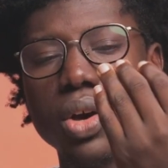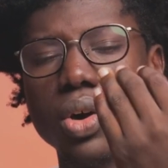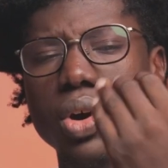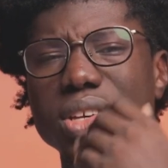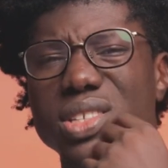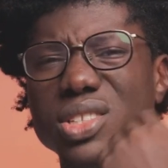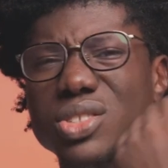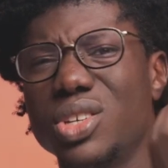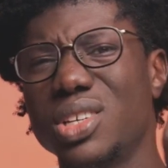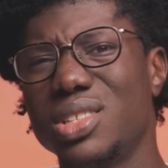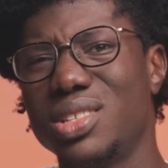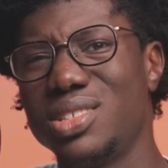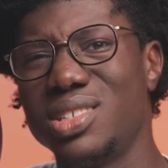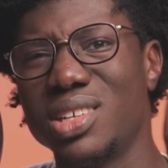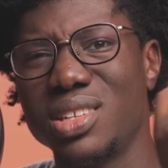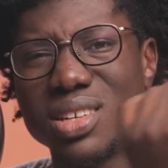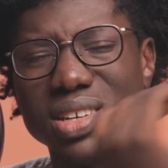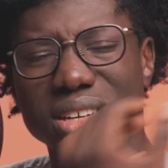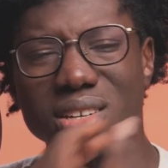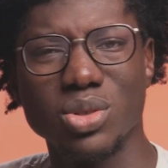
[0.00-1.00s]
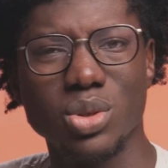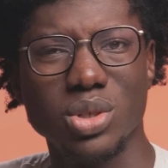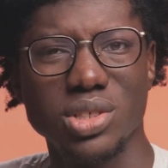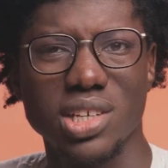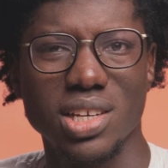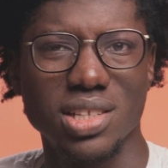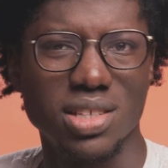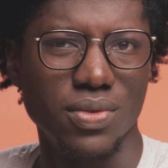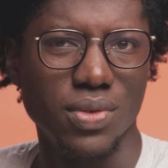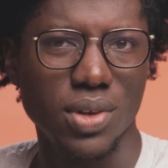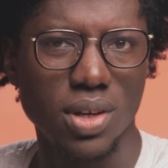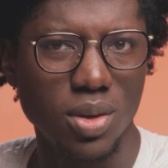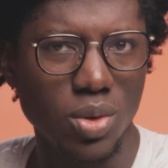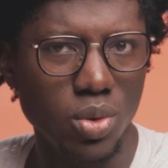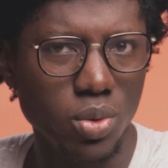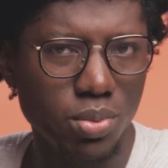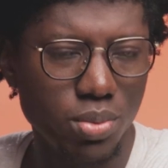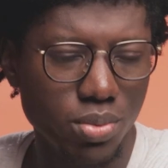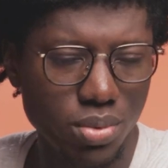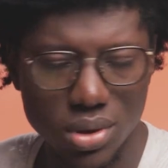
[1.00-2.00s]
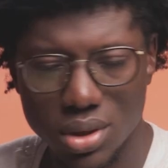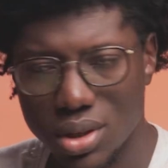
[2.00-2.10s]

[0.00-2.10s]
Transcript: or using just the generic Node.js event loop.